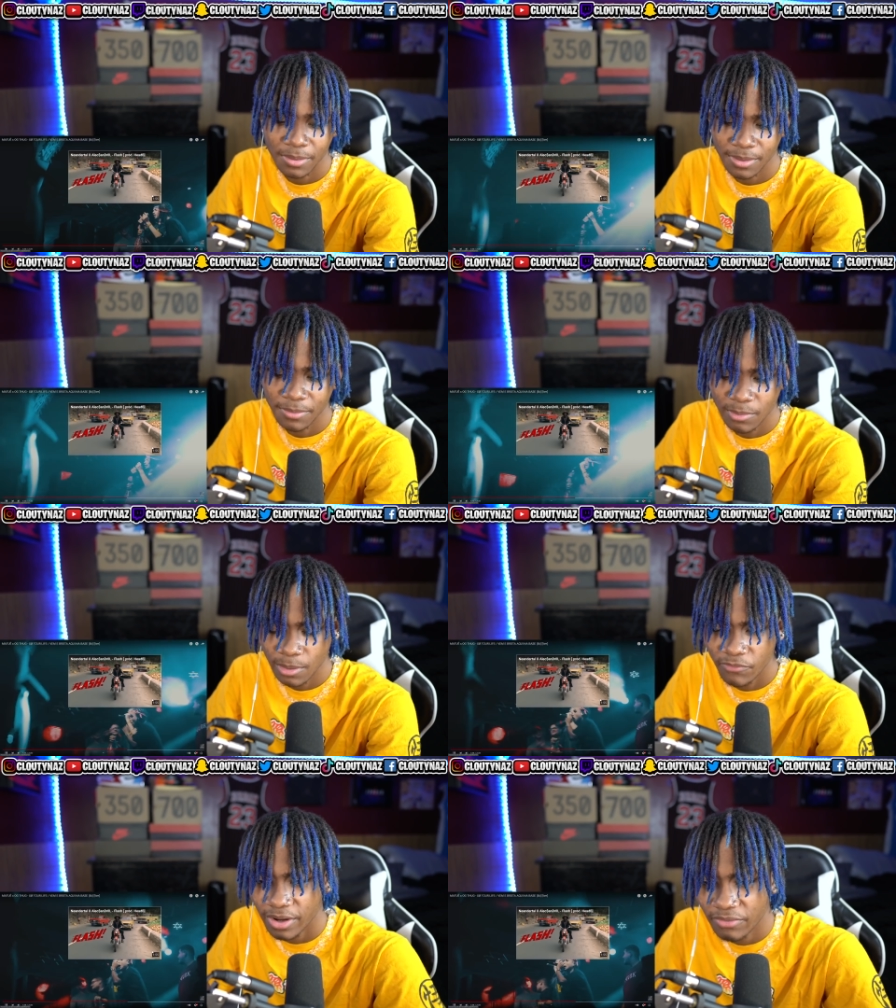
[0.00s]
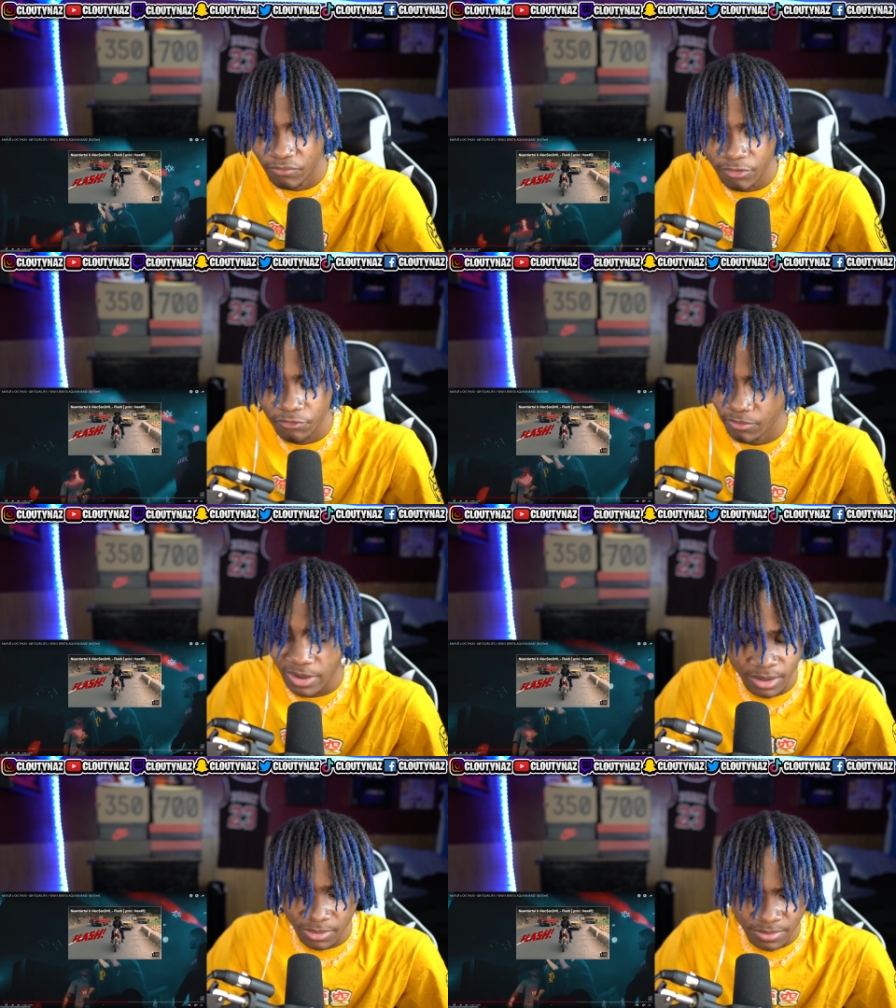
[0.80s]
Let me fake. Hold on.
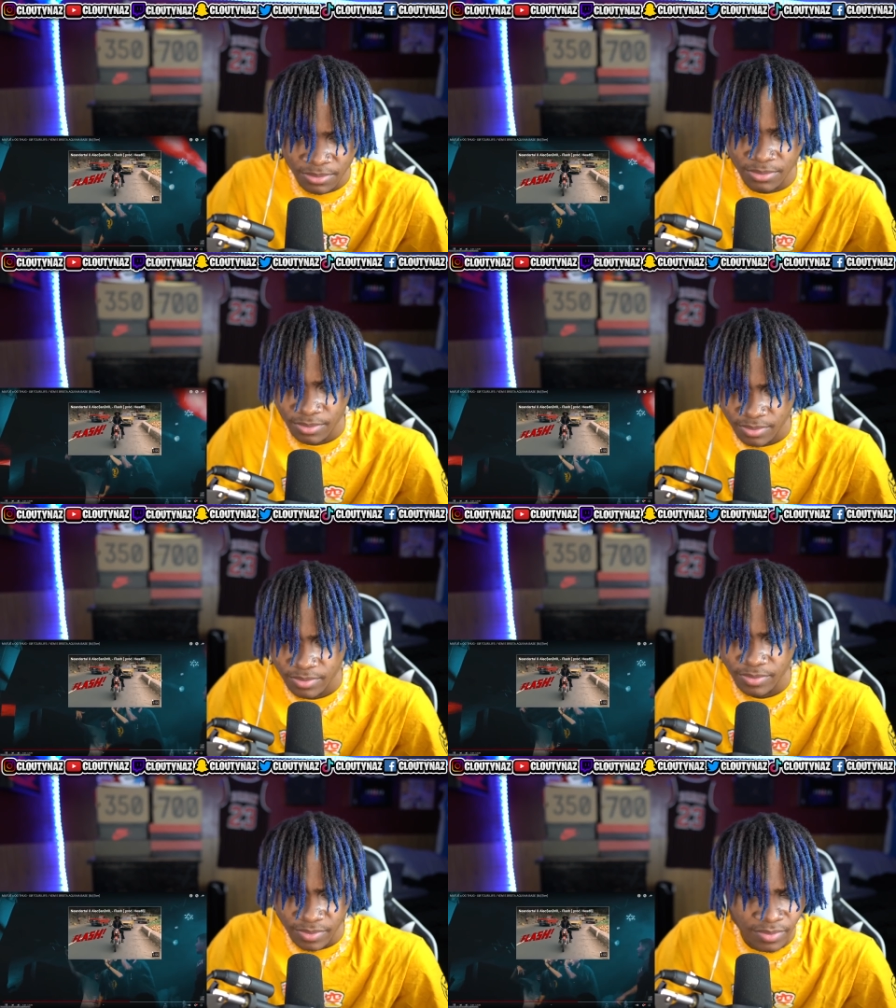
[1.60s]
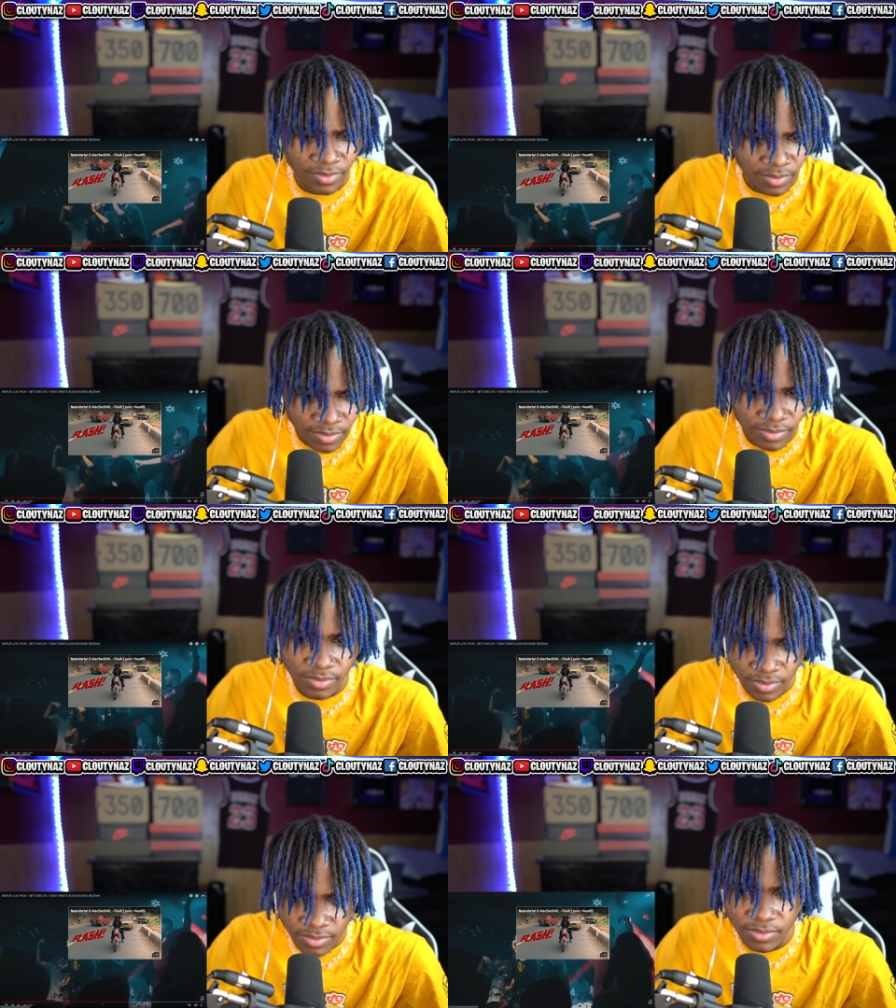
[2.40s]

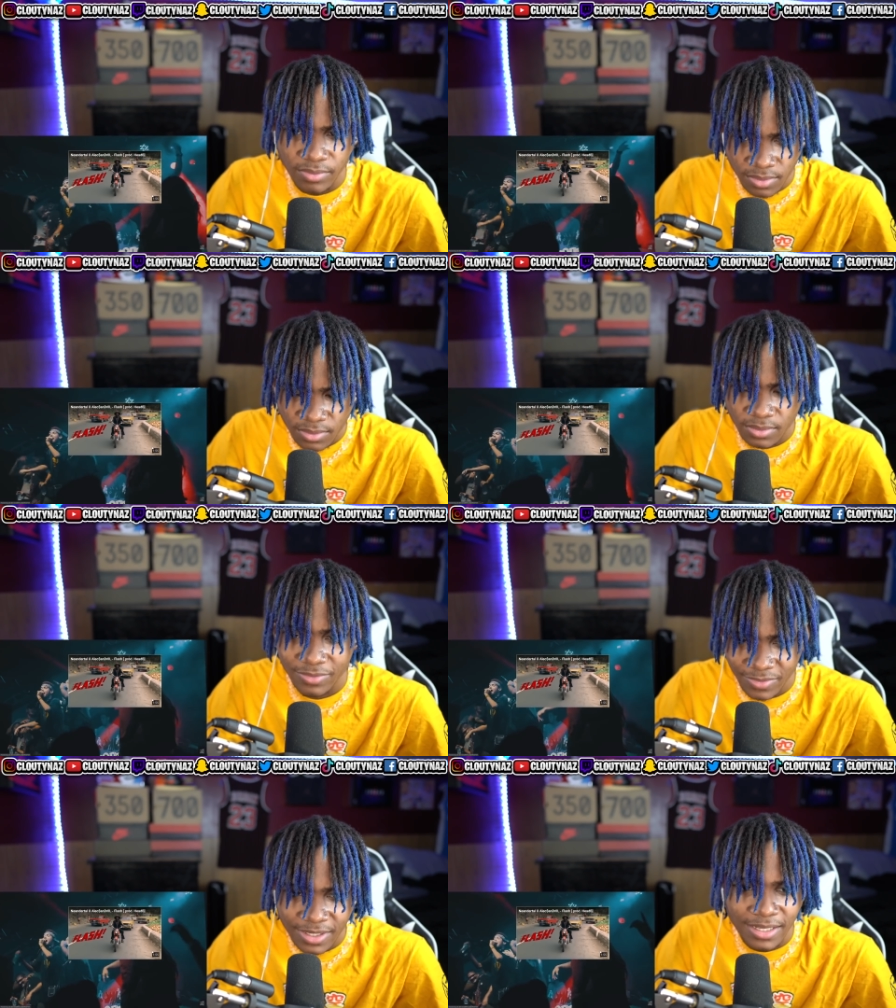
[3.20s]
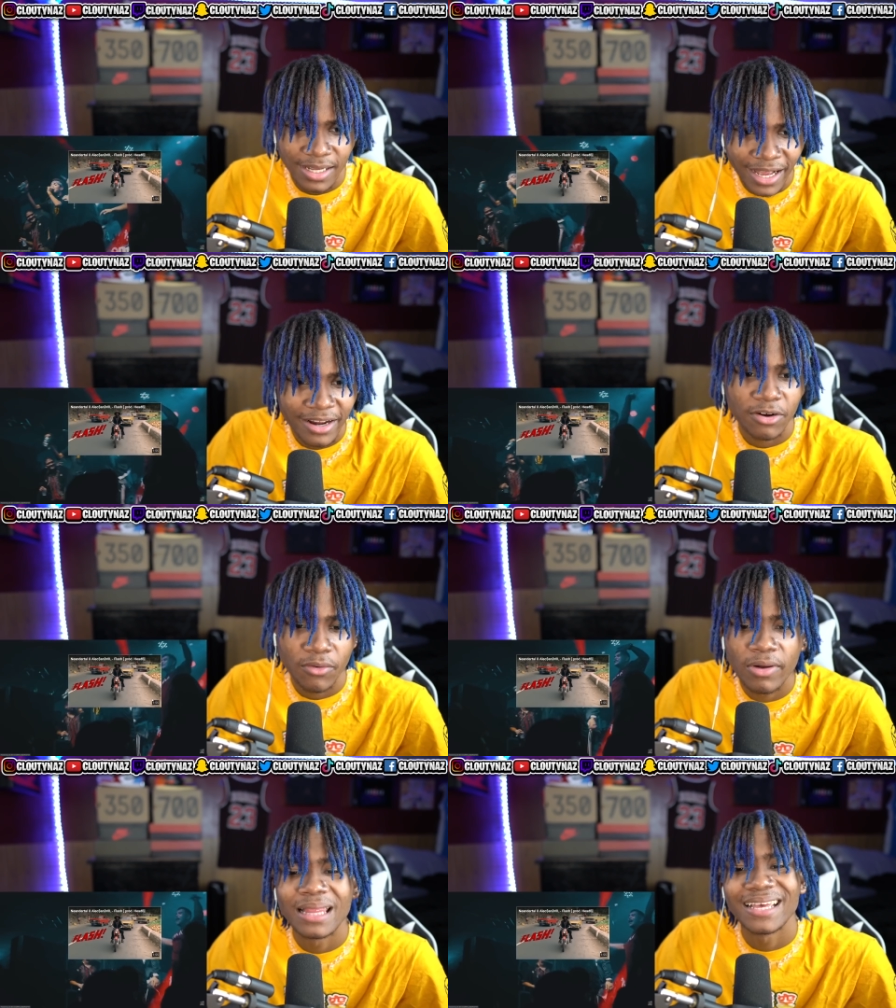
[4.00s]
I don't
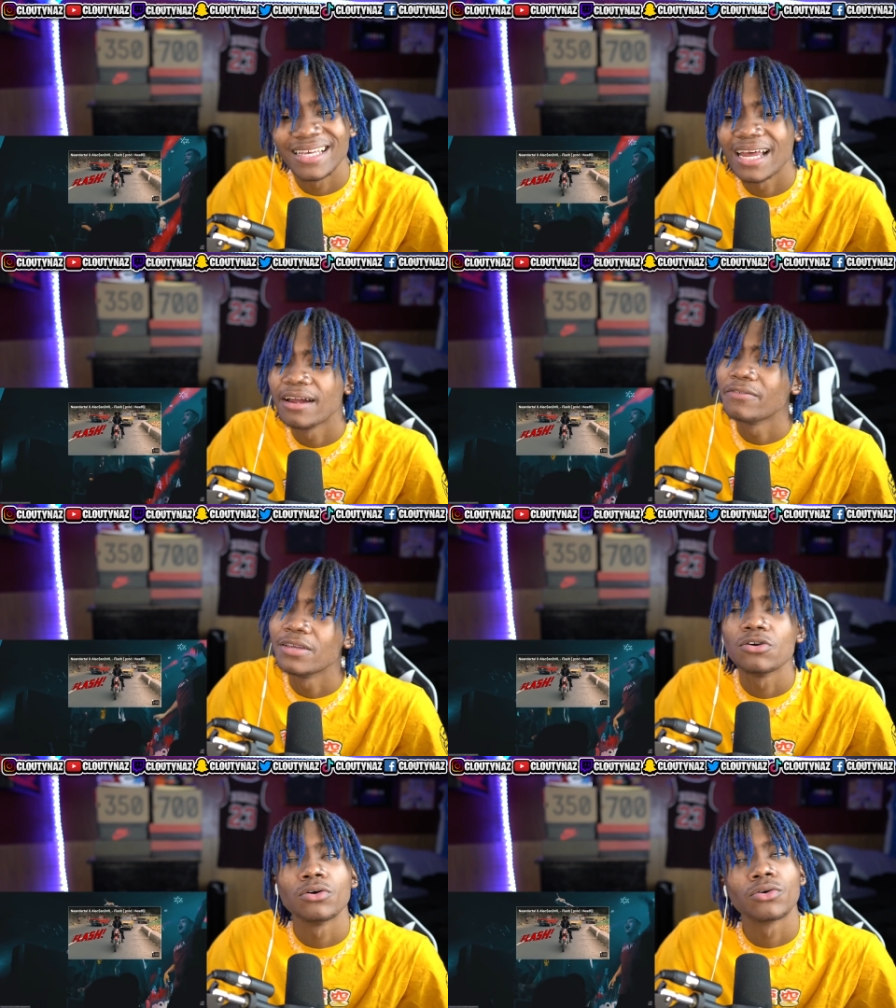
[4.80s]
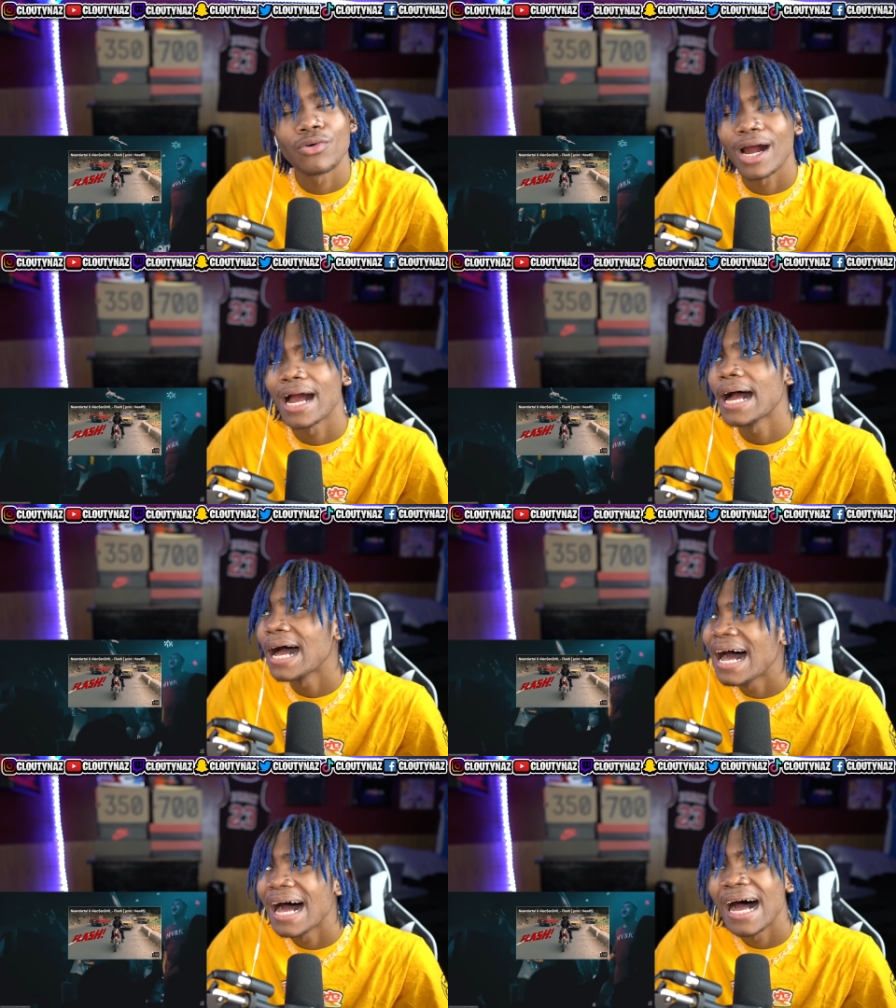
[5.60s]
really care if you
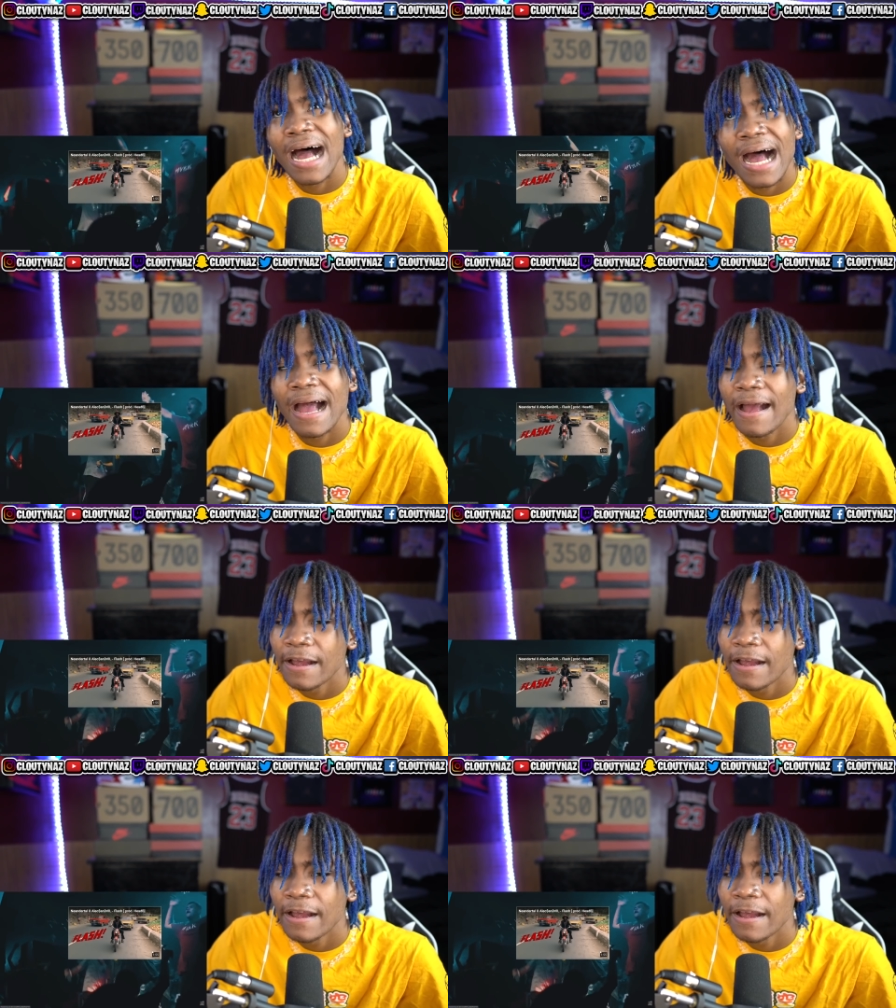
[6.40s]
cry.